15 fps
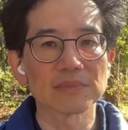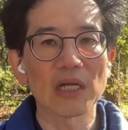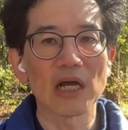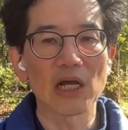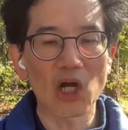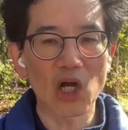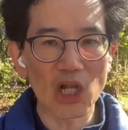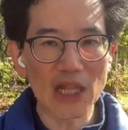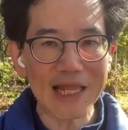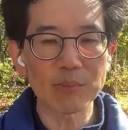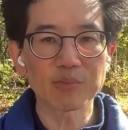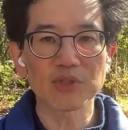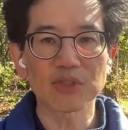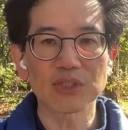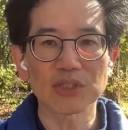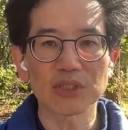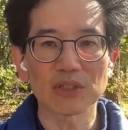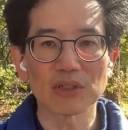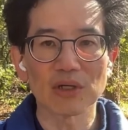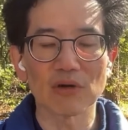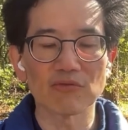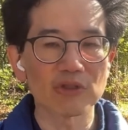A collapse
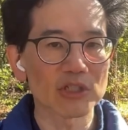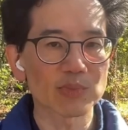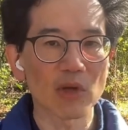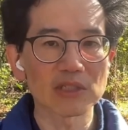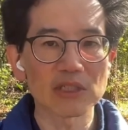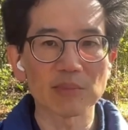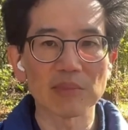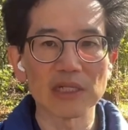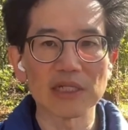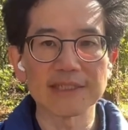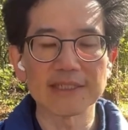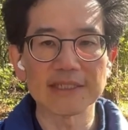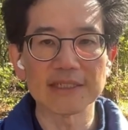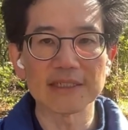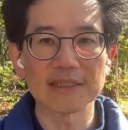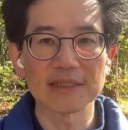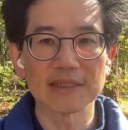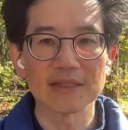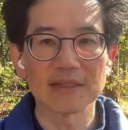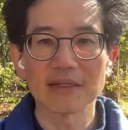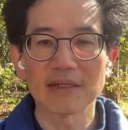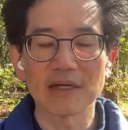of responsibility,
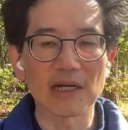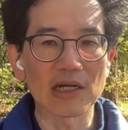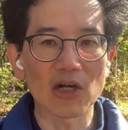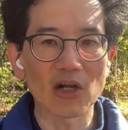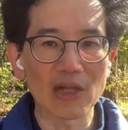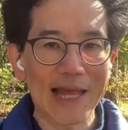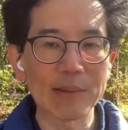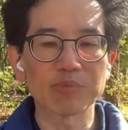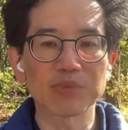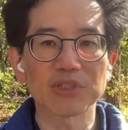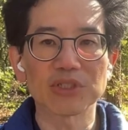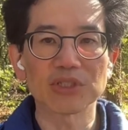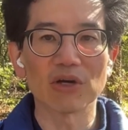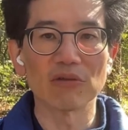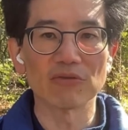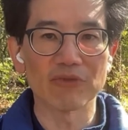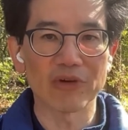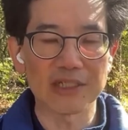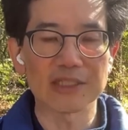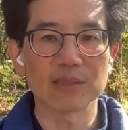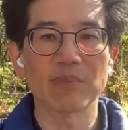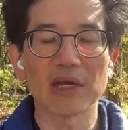a collapse of
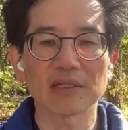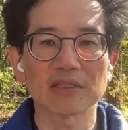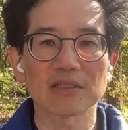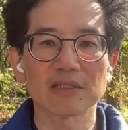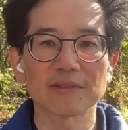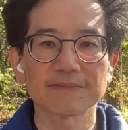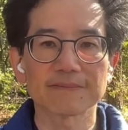respect,